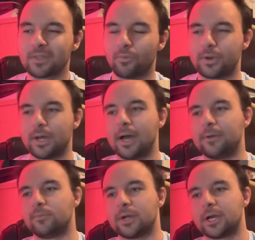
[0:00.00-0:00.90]
We're
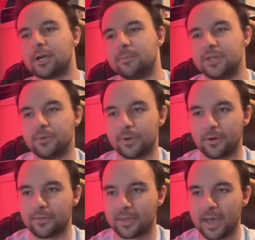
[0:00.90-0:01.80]
not we're not going to be doing
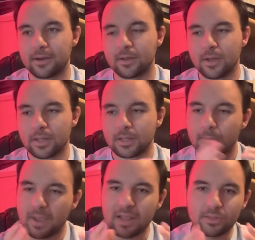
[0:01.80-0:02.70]
all that. The
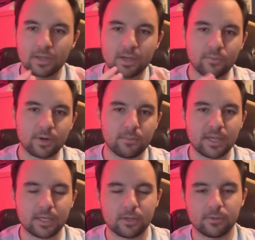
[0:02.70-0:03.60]
main thing I want to
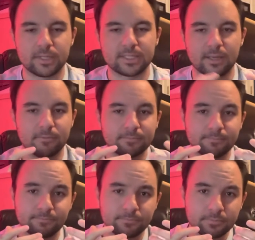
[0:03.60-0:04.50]
make here is that
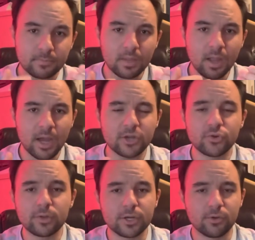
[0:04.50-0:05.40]
I
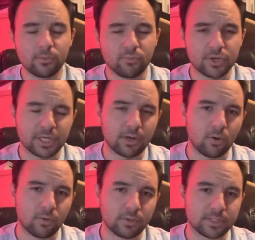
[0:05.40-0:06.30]
truly do appreciate
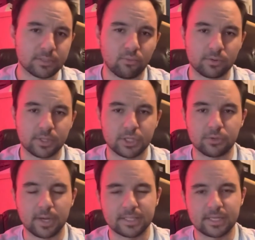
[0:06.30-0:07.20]
all the support that you
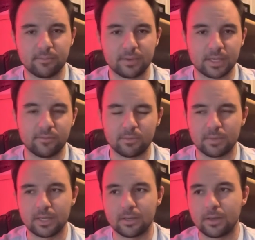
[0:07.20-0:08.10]
guys have been giving
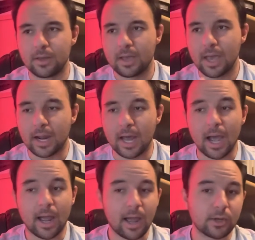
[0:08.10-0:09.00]
me and
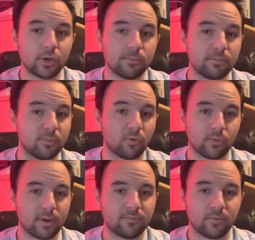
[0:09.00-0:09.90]
I I couldn't be more
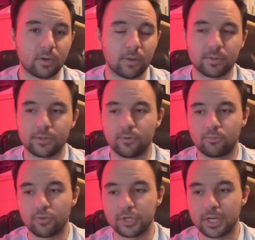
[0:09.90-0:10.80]
grateful. I really do
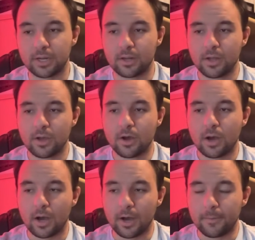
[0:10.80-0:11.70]
appreciate it.
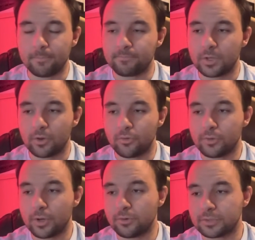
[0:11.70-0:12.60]
Um, you know, who
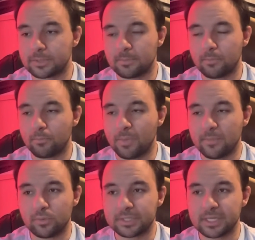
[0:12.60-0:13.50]
knows?
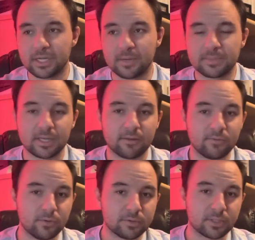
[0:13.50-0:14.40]
Maybe we'll see an uptick in
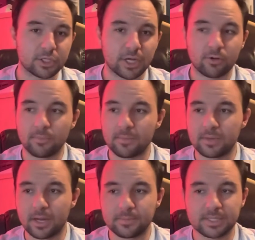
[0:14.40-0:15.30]
views on the channel, maybe
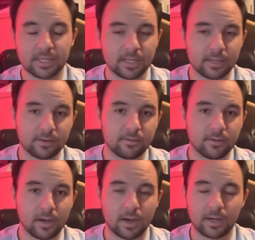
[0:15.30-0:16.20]
an uptick in
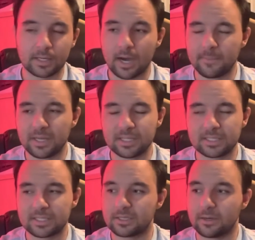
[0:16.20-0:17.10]
uh,
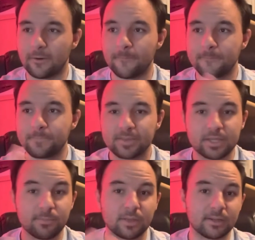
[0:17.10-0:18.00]
comments, you know,
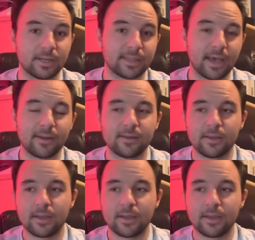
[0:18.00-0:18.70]
something like that.